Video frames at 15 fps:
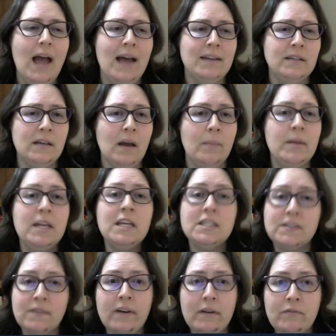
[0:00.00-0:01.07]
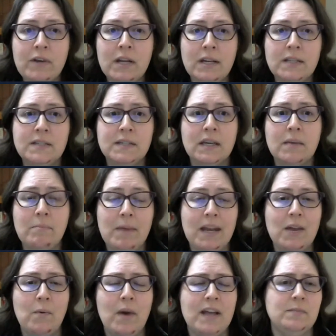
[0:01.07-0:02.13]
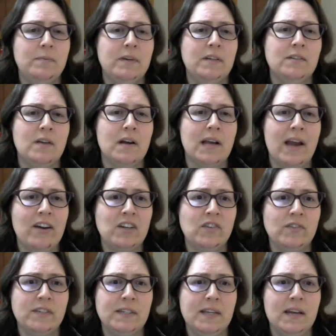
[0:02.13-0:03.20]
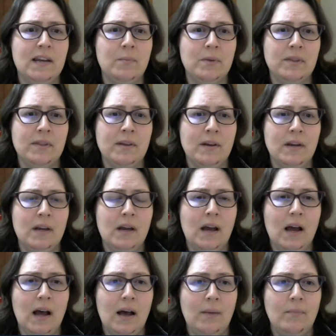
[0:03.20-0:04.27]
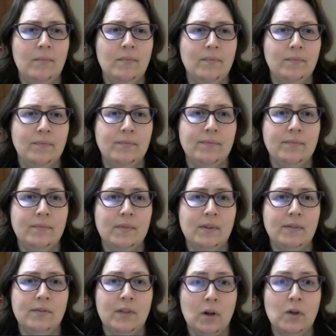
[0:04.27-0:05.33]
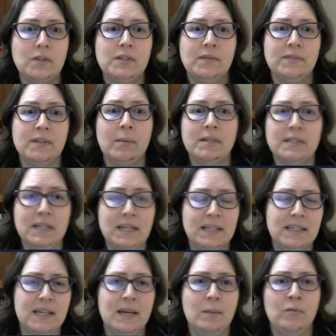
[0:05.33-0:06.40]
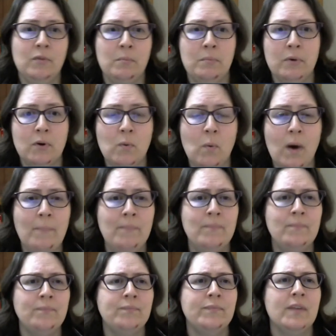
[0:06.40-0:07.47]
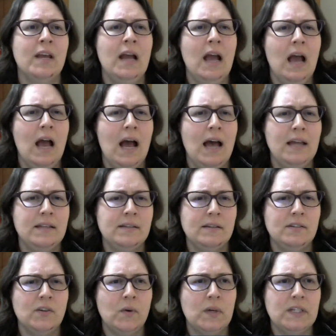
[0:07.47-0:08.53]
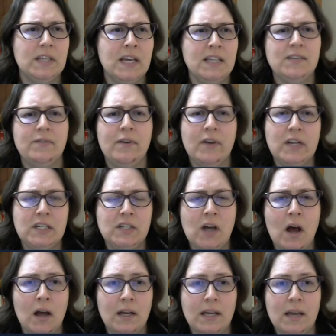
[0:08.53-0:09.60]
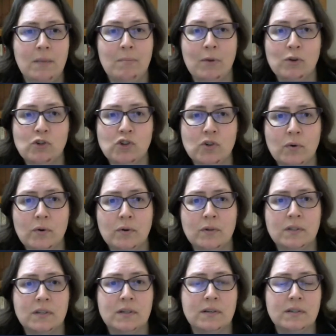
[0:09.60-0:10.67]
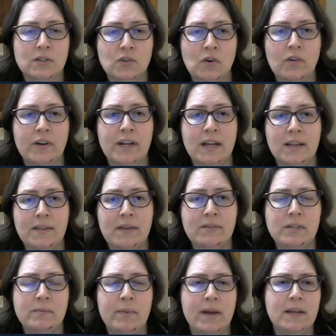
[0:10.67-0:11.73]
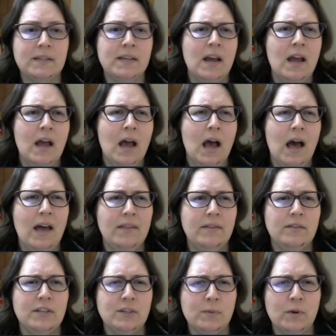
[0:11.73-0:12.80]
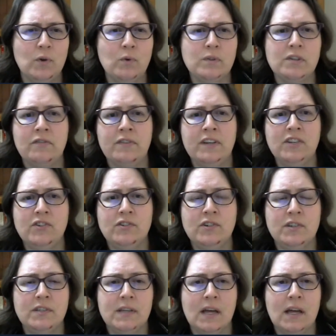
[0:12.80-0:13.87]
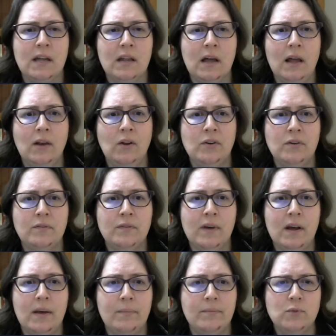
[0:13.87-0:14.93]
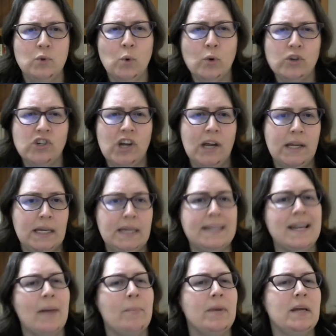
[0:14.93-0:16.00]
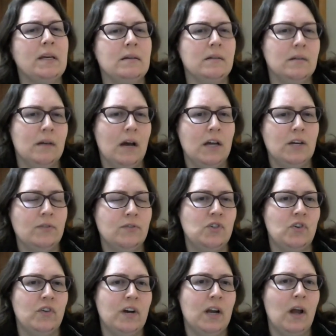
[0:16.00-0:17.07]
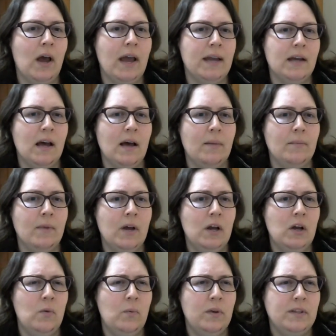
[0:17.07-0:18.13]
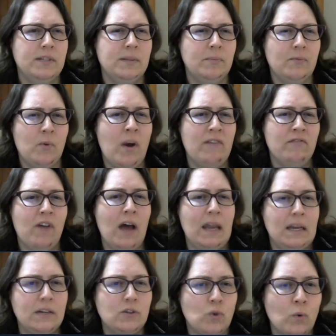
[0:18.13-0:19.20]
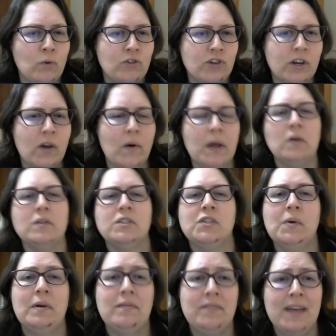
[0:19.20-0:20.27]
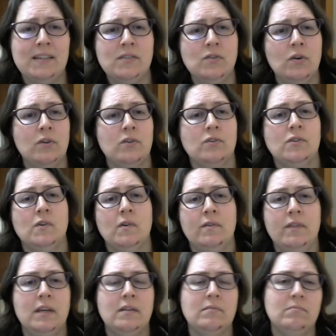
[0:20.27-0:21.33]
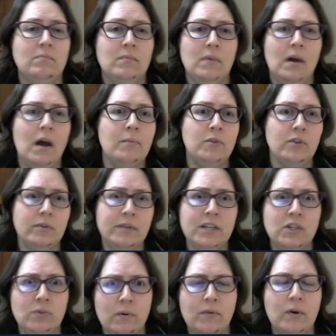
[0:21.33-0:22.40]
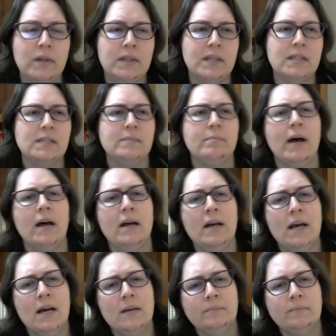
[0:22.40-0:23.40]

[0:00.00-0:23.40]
And I mean, it's very realistic in many ways because our character is dealing with the loss of someone dear to him from book one. And so it's a very dark emotional story in that respect. And this one also features a lot of torture and kidnapping kind of storyline with some quite violent torture going on. So if that's not your sort of thing, you'll need to avoid this. But